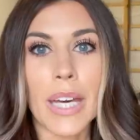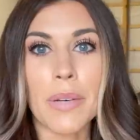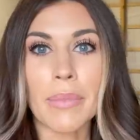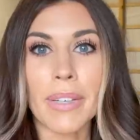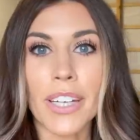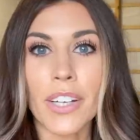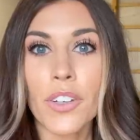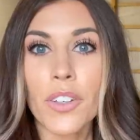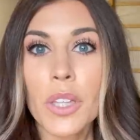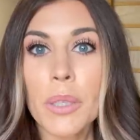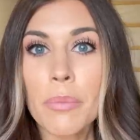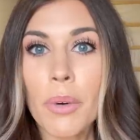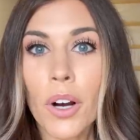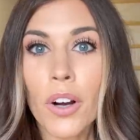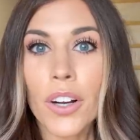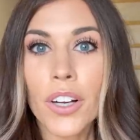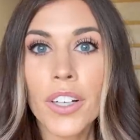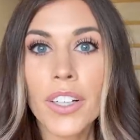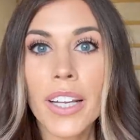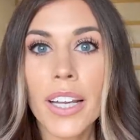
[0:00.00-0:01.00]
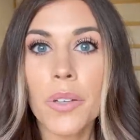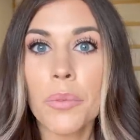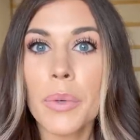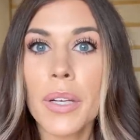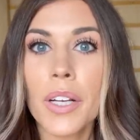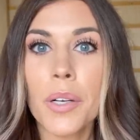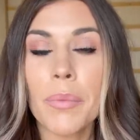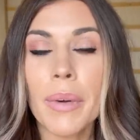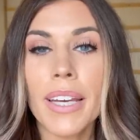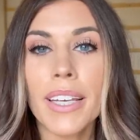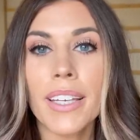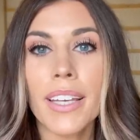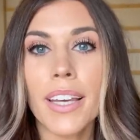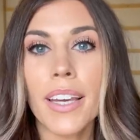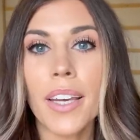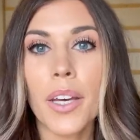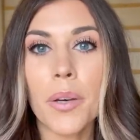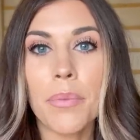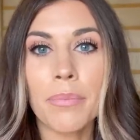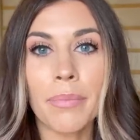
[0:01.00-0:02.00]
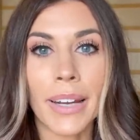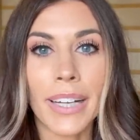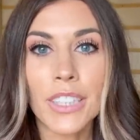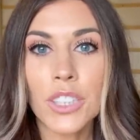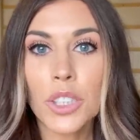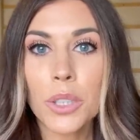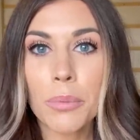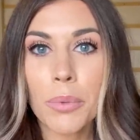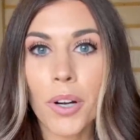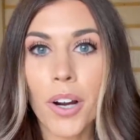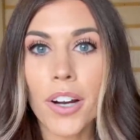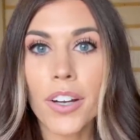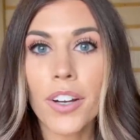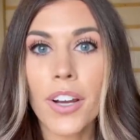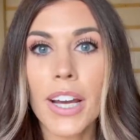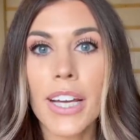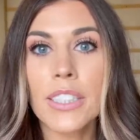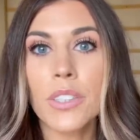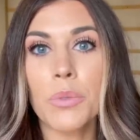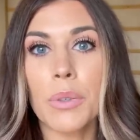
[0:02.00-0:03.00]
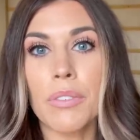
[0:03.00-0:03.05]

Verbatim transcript: I'm here at the barn and we are making major progress.